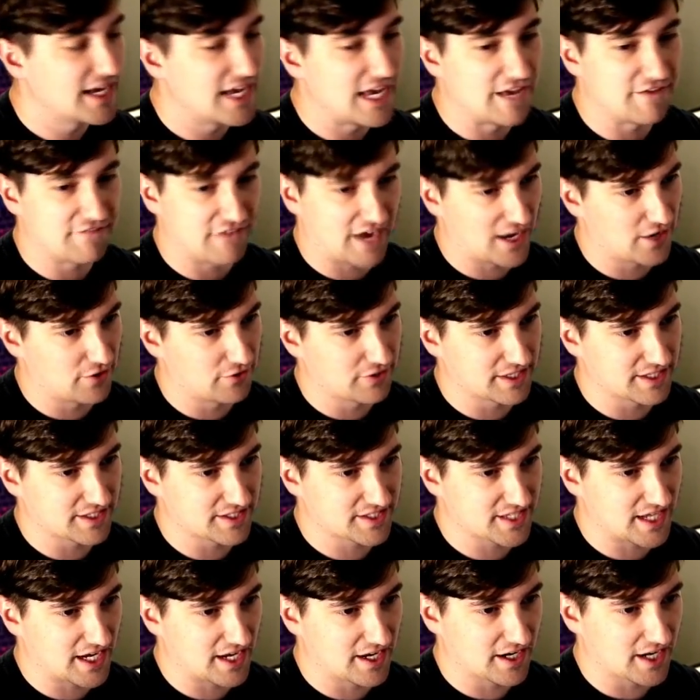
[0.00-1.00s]
If I don't get
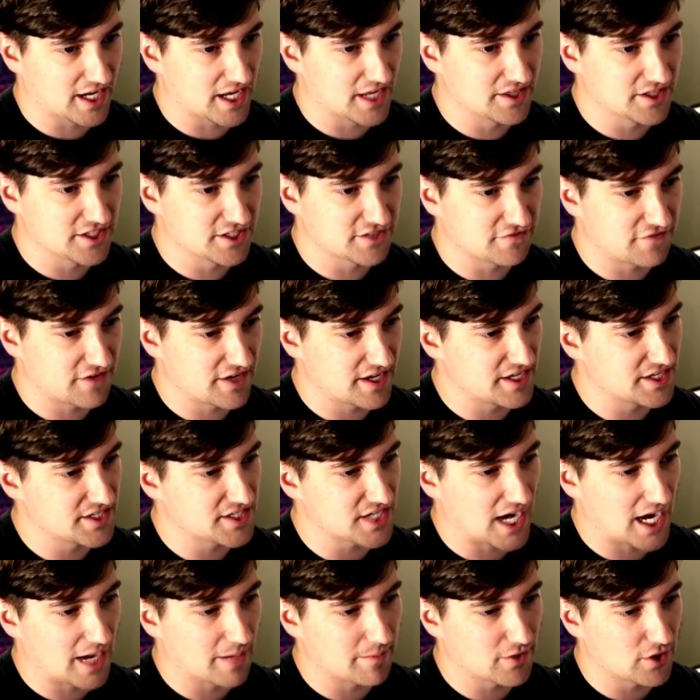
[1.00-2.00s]
Psyduck on this phase,
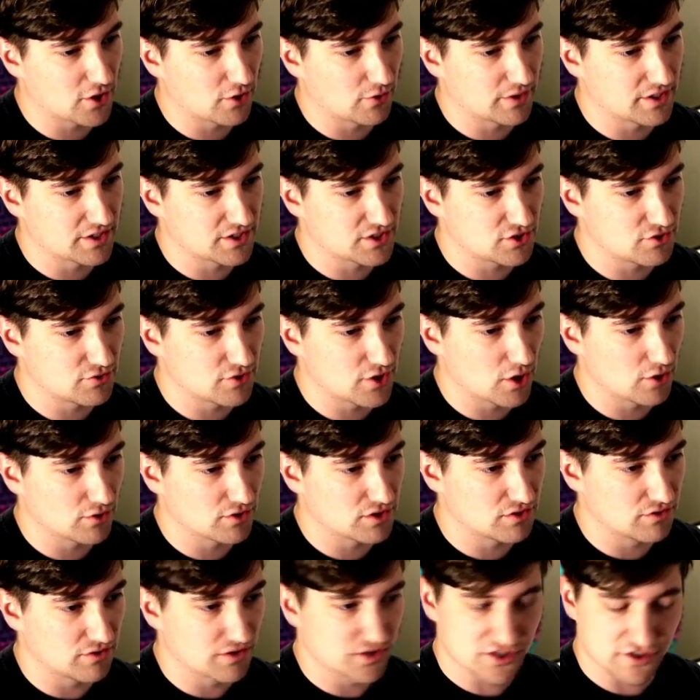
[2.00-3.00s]
I'm going to go
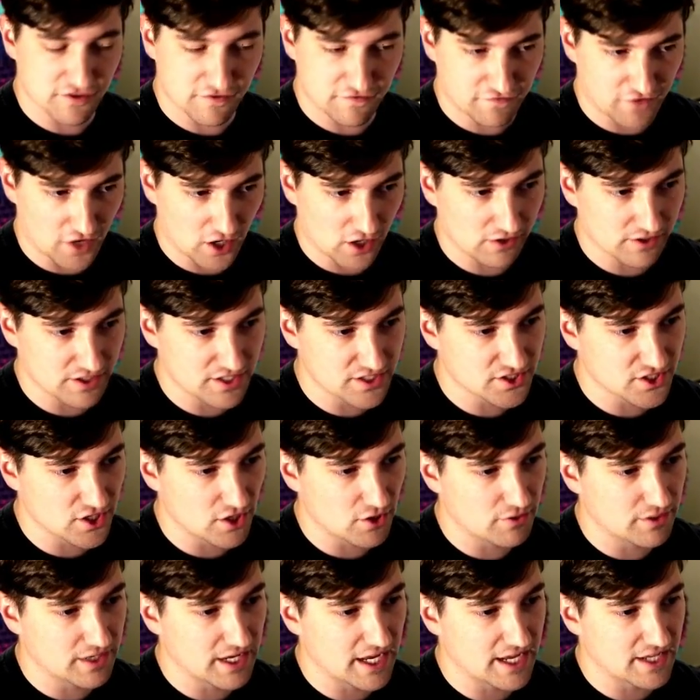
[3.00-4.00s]
to the Safari
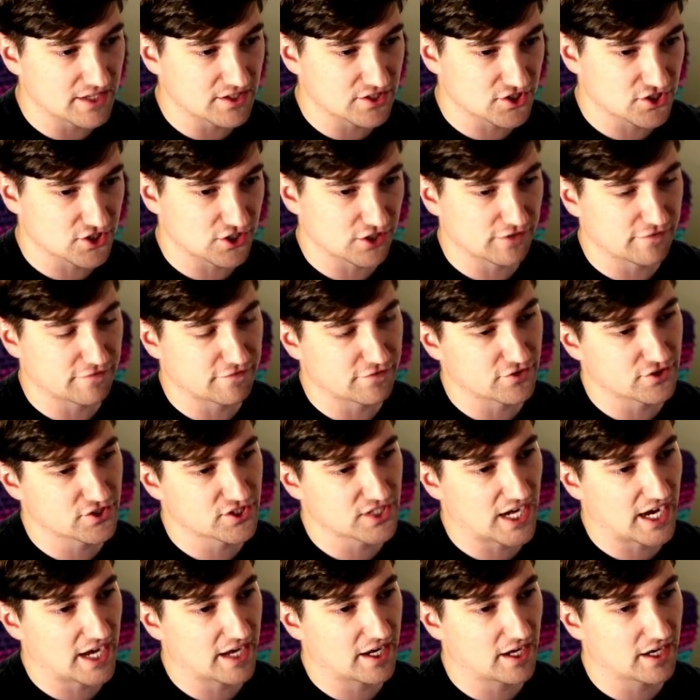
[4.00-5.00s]
Zone and surf for
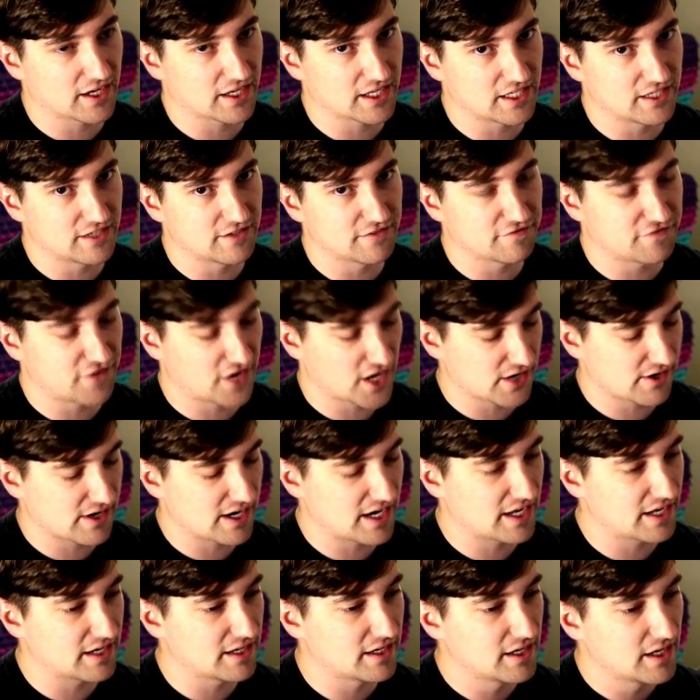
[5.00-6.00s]
Psyduck in Fire
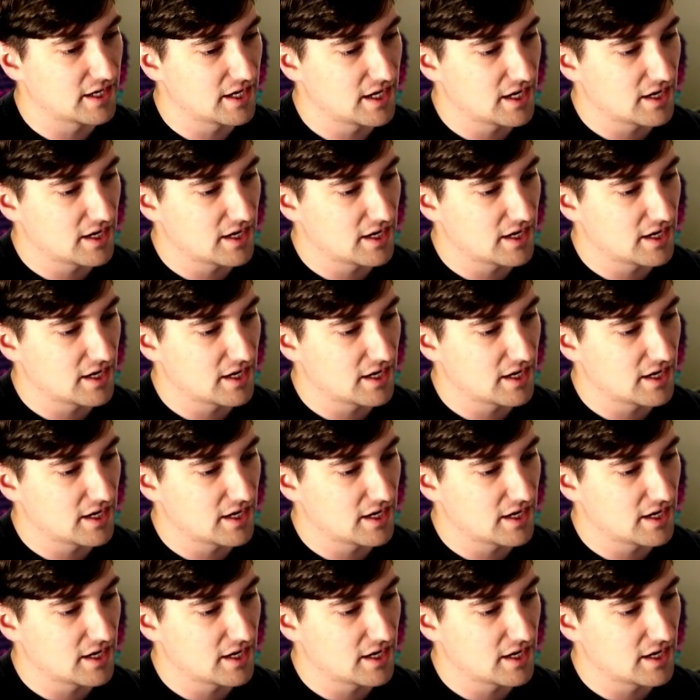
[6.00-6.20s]
Red,